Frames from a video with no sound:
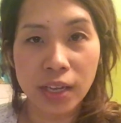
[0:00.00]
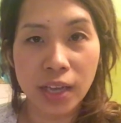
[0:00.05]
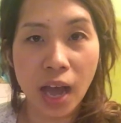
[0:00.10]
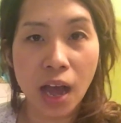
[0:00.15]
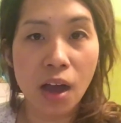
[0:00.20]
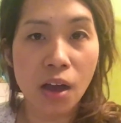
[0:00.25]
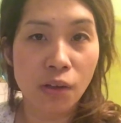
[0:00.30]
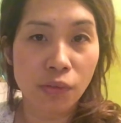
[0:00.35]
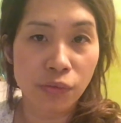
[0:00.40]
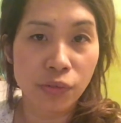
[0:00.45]

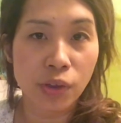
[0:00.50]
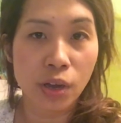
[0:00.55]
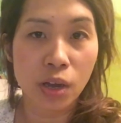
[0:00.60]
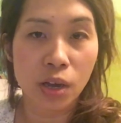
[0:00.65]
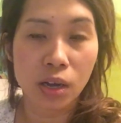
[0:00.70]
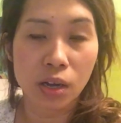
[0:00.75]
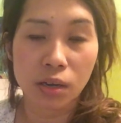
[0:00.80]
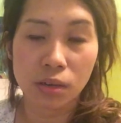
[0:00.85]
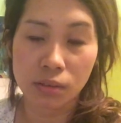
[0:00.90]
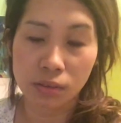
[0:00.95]
out of
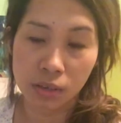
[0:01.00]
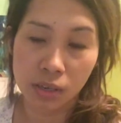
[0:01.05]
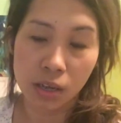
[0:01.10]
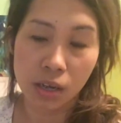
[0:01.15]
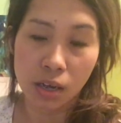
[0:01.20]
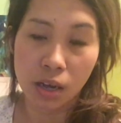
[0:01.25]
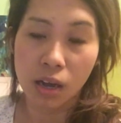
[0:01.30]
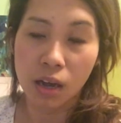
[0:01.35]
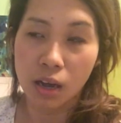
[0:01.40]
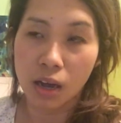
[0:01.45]
your
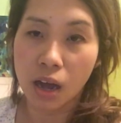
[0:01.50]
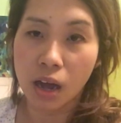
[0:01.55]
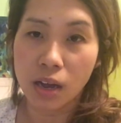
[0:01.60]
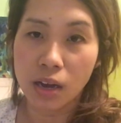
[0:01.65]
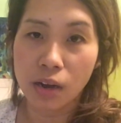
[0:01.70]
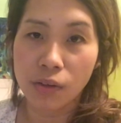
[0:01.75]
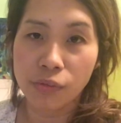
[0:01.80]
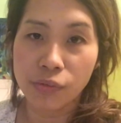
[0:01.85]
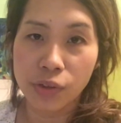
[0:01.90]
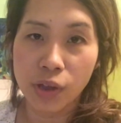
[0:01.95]

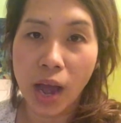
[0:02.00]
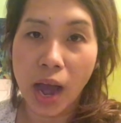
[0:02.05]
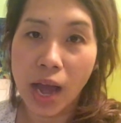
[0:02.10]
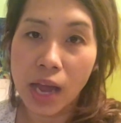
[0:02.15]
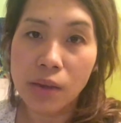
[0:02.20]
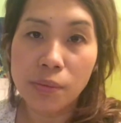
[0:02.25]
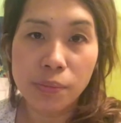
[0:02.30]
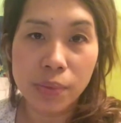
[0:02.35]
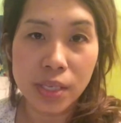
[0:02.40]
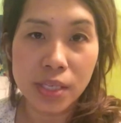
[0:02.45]

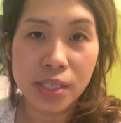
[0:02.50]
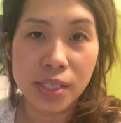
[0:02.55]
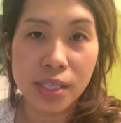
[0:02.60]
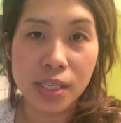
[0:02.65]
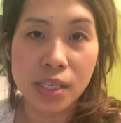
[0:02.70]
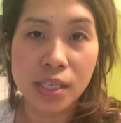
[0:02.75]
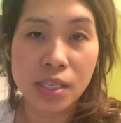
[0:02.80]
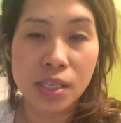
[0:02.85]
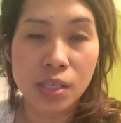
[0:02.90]
art business.